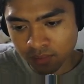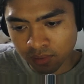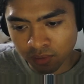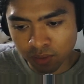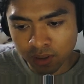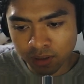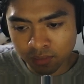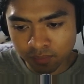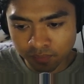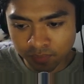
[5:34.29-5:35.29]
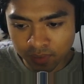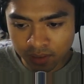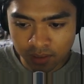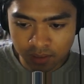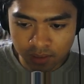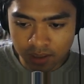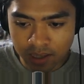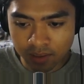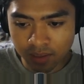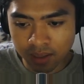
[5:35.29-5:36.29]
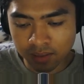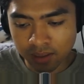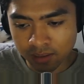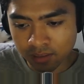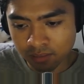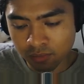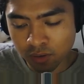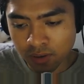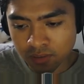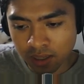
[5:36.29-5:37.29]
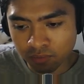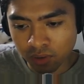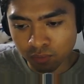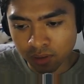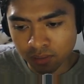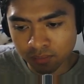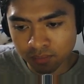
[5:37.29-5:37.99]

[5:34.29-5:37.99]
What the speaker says: 3 1 and then like, well, we're also gonna have 1 1.